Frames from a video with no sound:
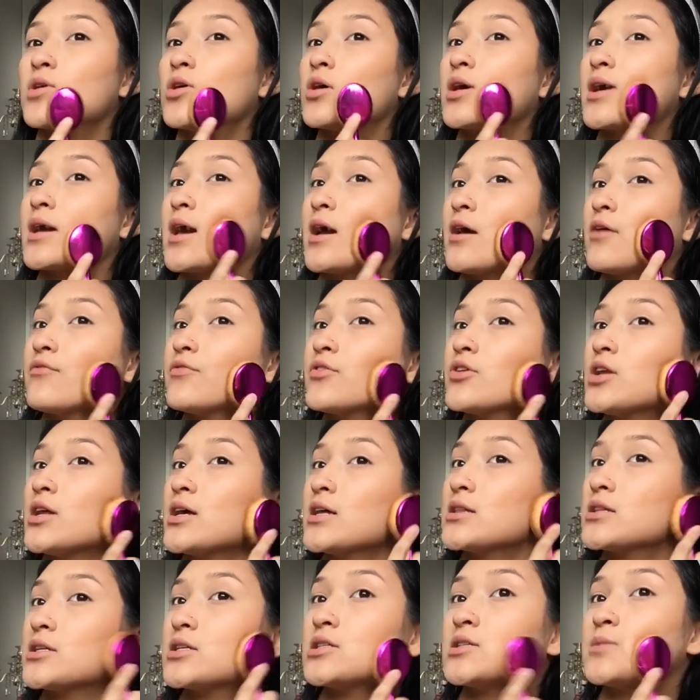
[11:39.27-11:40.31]
Okay, I feel
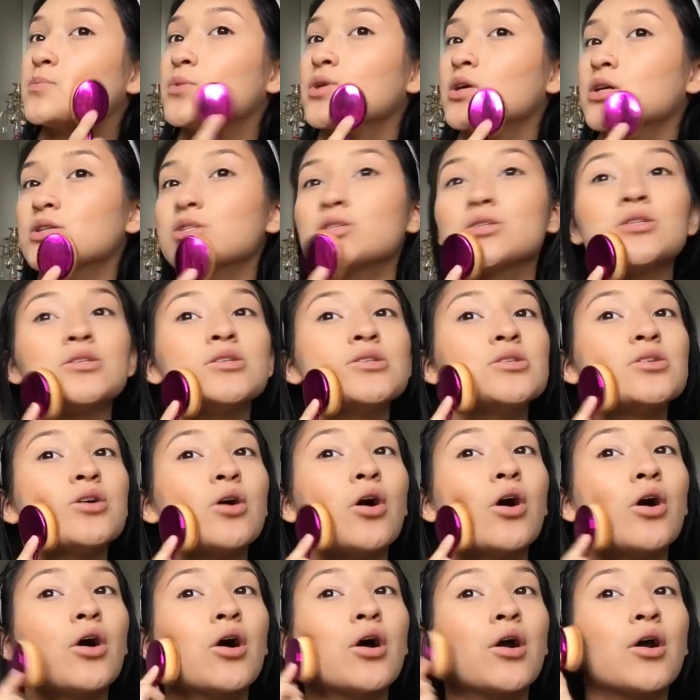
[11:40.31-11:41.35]
like these brushes
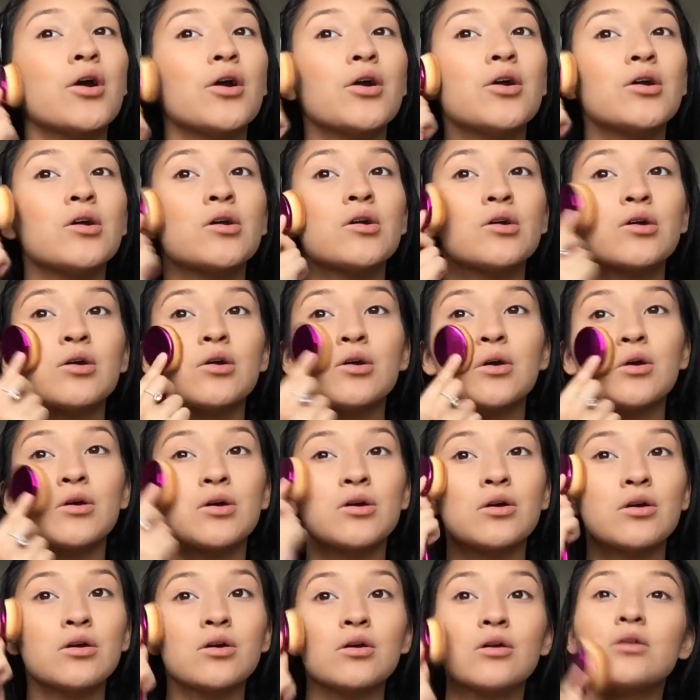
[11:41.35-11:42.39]
are
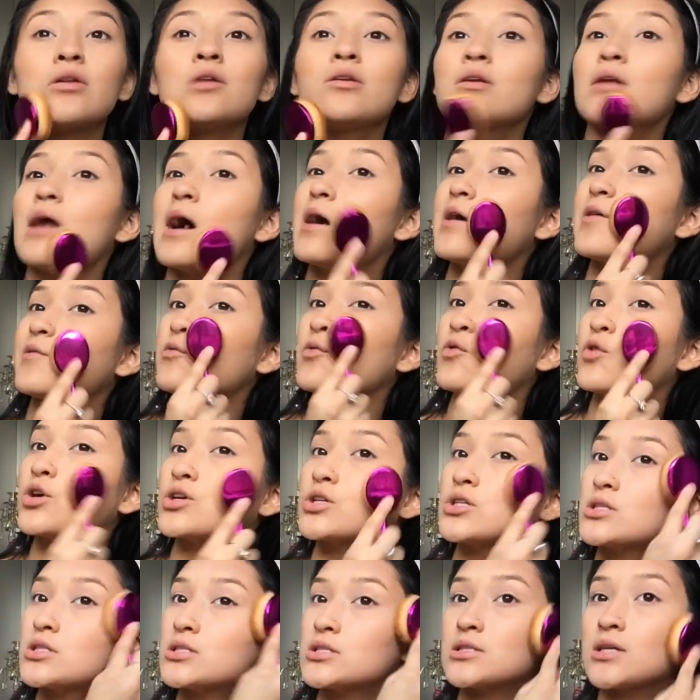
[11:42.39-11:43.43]
not for
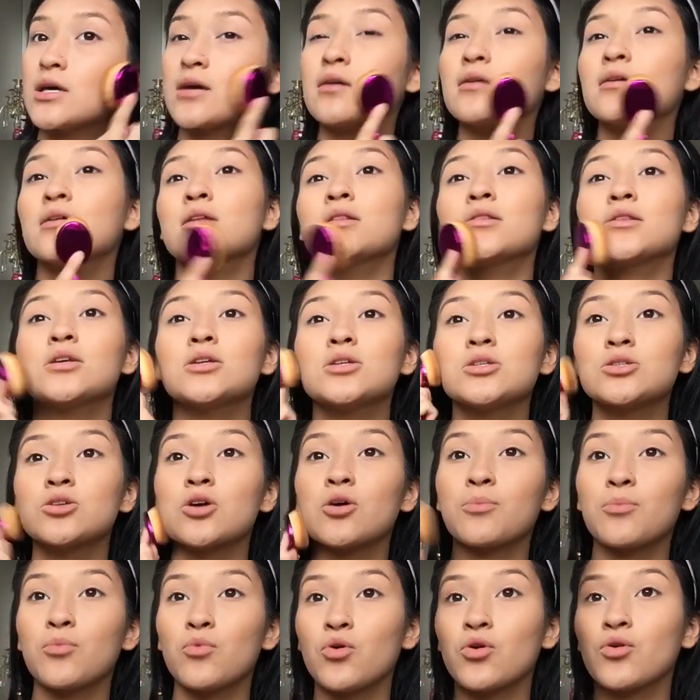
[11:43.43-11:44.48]
setting, these
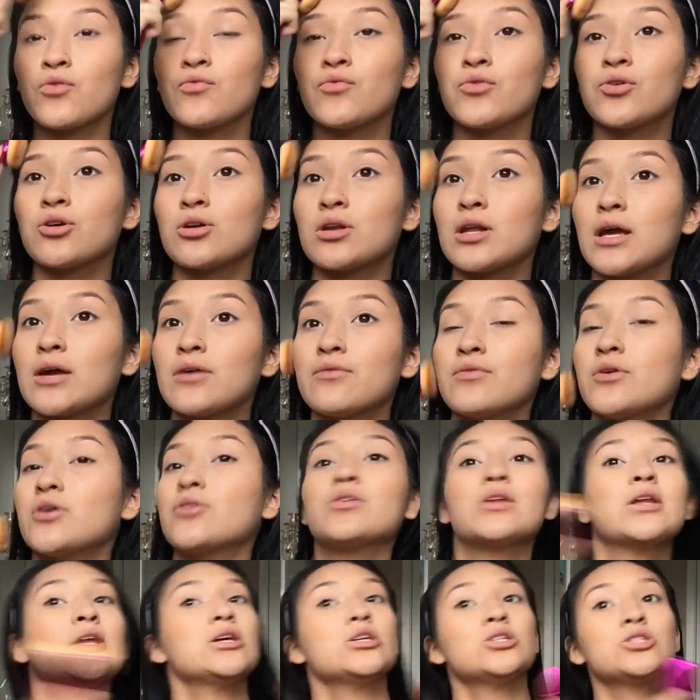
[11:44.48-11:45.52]
are more for like
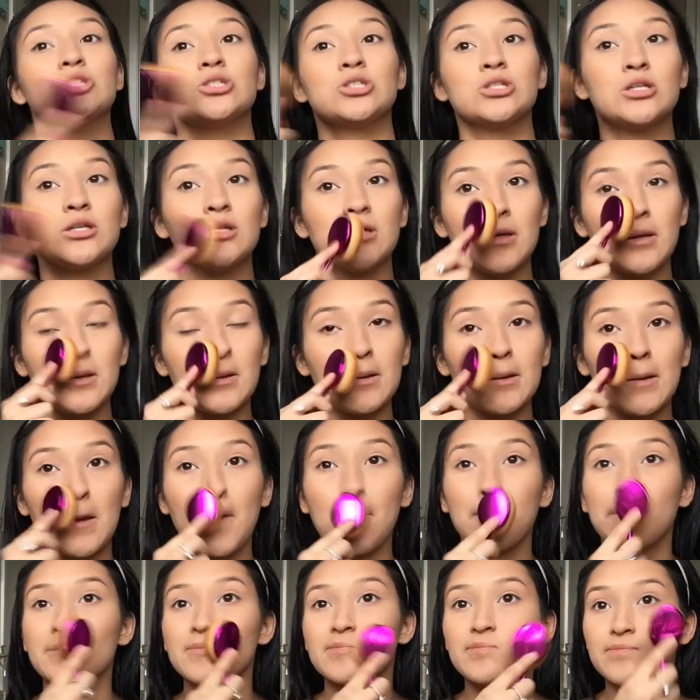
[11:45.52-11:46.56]
foundation.
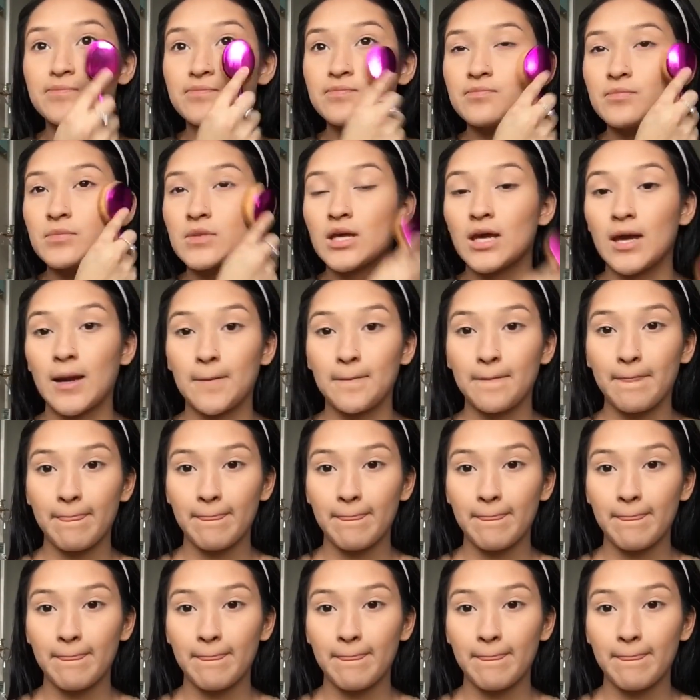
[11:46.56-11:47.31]
Yeah.